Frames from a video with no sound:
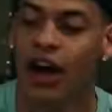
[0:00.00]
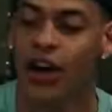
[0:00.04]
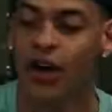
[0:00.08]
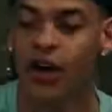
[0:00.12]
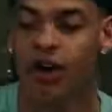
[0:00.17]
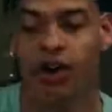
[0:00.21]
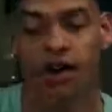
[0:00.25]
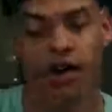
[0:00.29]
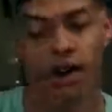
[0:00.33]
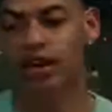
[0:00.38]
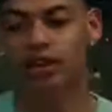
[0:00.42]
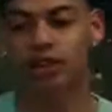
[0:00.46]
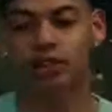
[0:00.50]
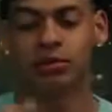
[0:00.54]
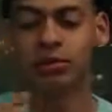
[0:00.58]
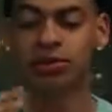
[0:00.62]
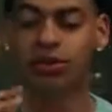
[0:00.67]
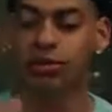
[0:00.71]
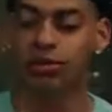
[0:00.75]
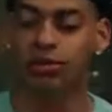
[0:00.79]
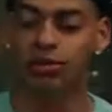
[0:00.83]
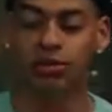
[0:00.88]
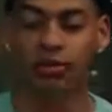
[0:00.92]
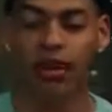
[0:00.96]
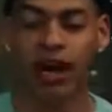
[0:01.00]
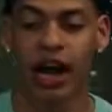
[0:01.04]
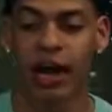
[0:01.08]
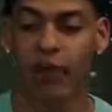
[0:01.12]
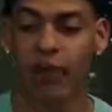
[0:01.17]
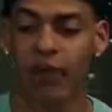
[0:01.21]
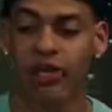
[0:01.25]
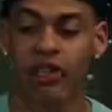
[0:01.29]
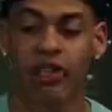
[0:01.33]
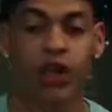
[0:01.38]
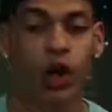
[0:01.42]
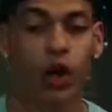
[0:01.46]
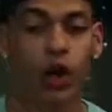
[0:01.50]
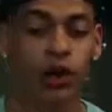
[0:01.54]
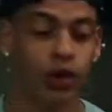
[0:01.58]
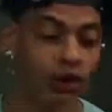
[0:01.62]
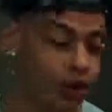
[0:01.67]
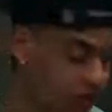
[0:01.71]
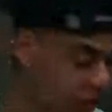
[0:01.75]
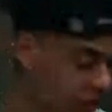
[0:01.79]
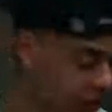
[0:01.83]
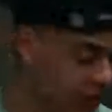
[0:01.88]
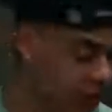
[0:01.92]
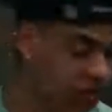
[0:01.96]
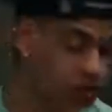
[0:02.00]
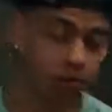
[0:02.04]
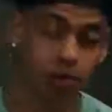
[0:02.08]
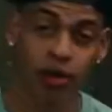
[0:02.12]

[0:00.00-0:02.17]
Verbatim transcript: out, you guys have been subscribing, telling your friends,